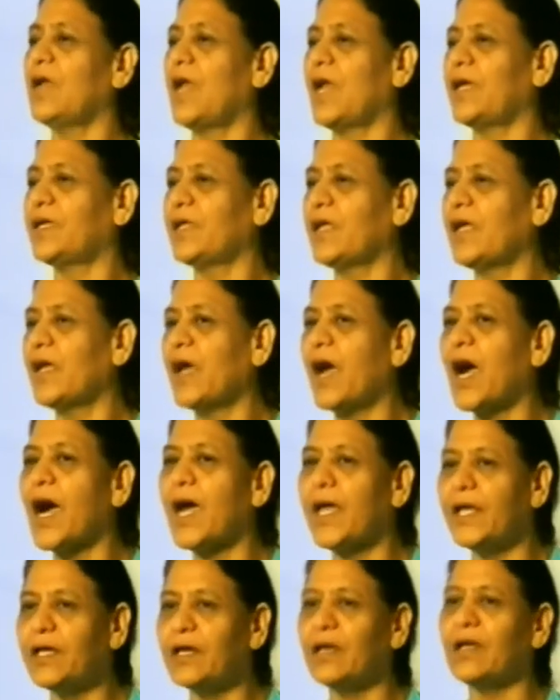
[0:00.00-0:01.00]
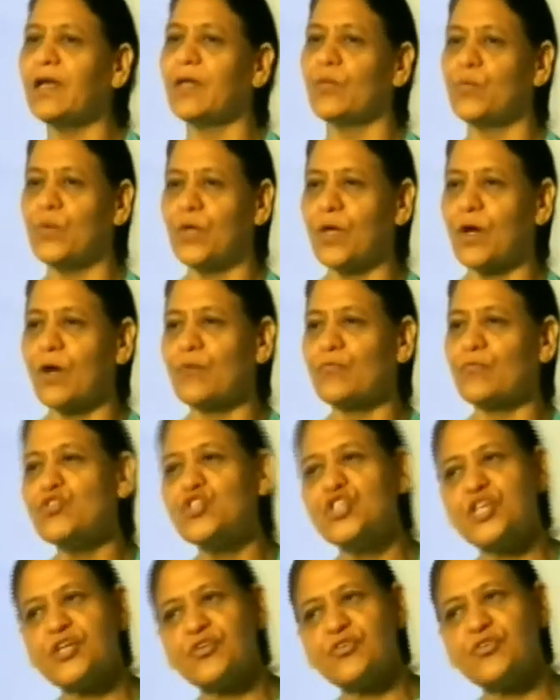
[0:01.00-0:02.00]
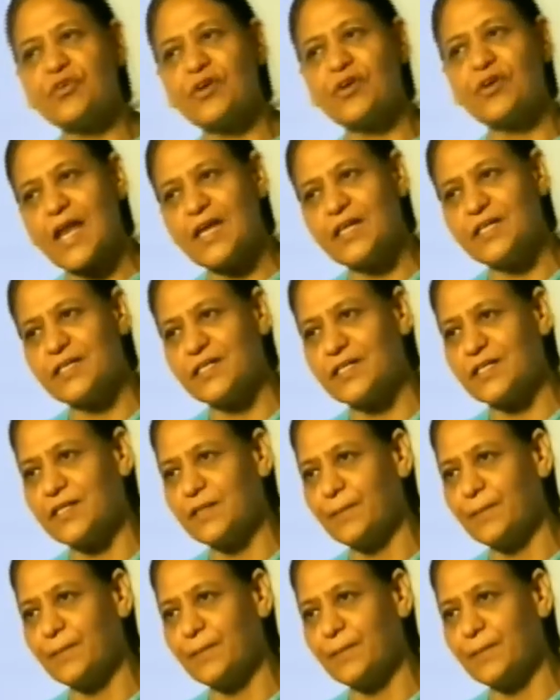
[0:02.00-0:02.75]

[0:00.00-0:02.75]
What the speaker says: at a higher level of generality,